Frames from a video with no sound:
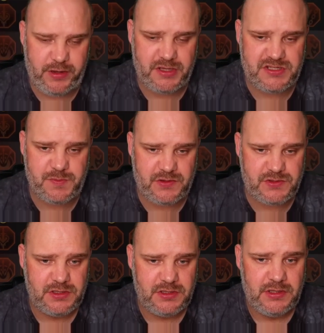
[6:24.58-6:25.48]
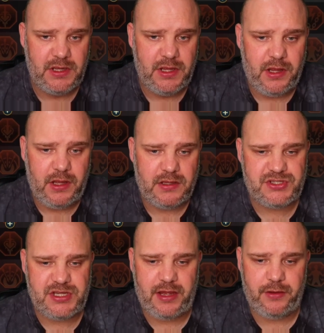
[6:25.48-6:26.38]
I suppose.
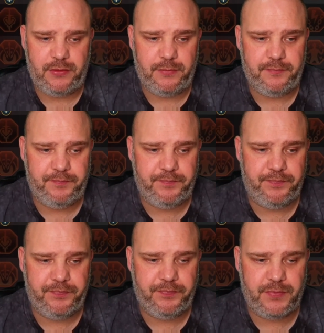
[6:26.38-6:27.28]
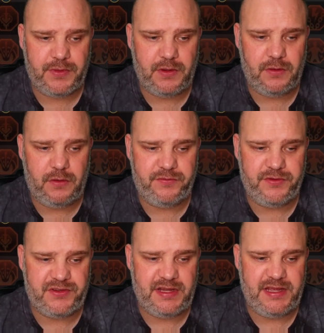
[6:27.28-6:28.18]
So
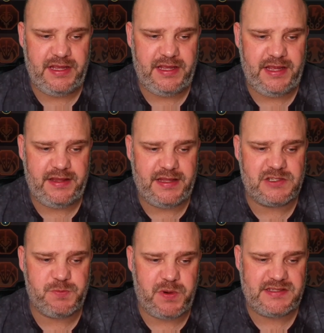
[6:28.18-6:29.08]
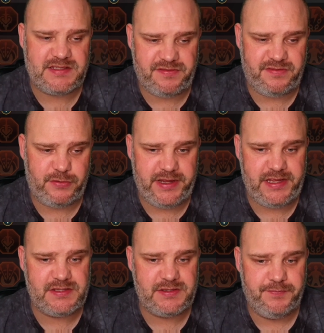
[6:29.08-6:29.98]
obviously, he does place a
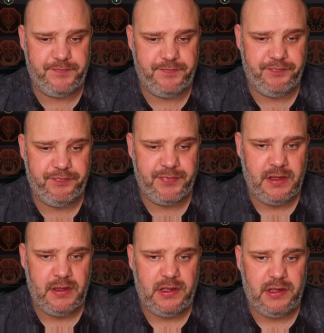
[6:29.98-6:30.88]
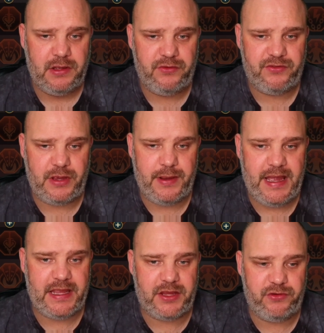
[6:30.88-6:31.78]
freeze, so
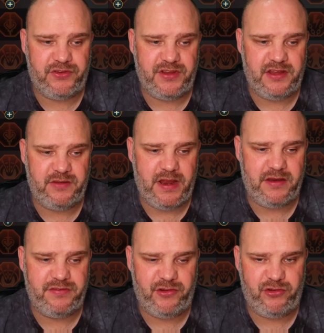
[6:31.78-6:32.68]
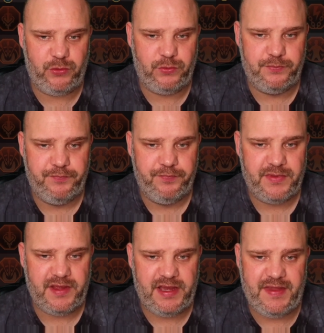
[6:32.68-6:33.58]
accuracy is beneficial,
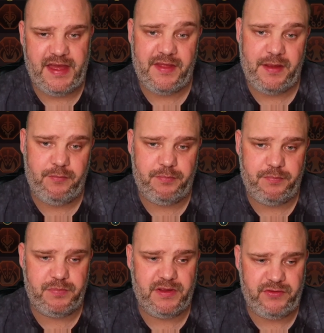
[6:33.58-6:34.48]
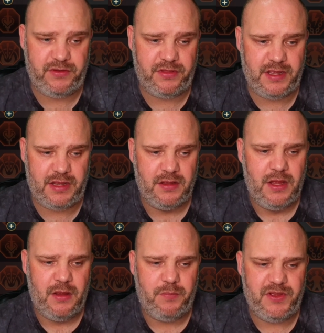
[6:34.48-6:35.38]
and that then gives you a thing.
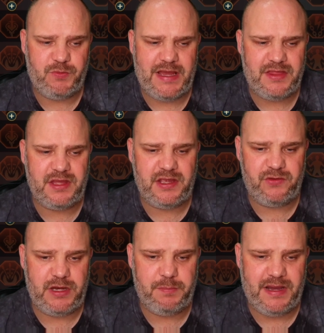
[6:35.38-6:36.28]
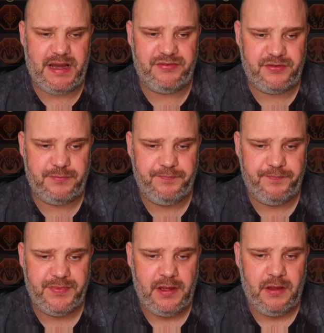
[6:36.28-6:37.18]
But his main thing is really buffs.
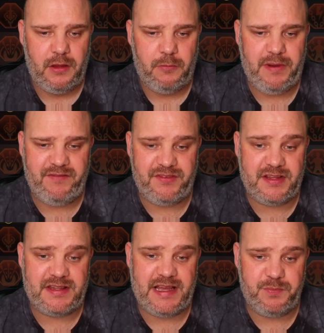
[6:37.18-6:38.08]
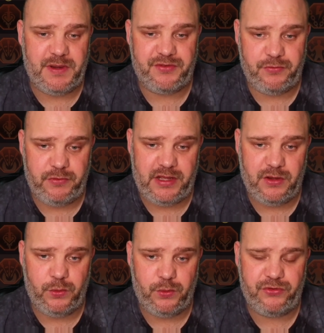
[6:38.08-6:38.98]
But having said that, his buffs are really
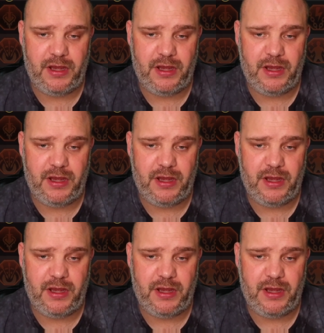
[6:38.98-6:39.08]
cool, so